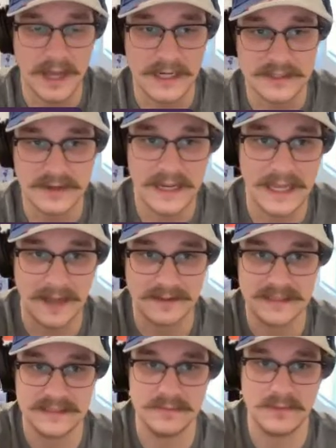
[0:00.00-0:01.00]
of
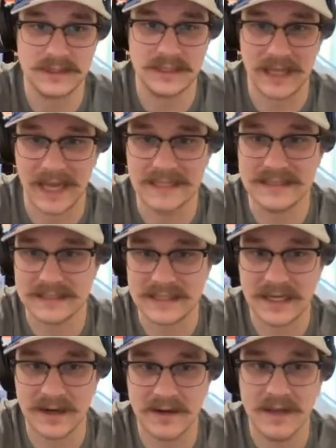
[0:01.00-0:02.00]
strikeouts. That's what the case is
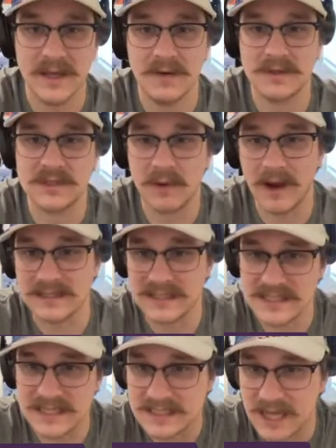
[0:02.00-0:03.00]
here with Suarez,
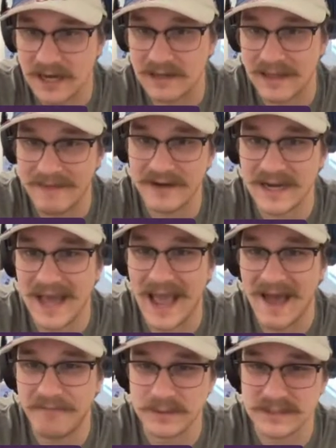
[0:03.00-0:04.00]
because he's got an
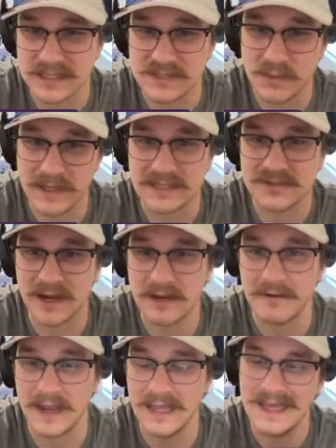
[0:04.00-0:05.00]
11.5% swinging
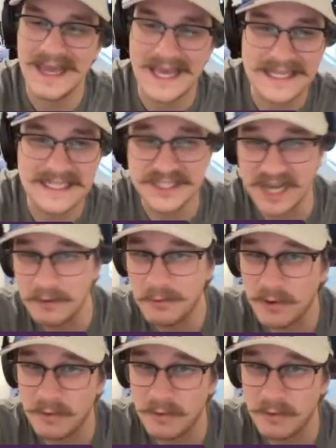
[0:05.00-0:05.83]
strike rate. And the general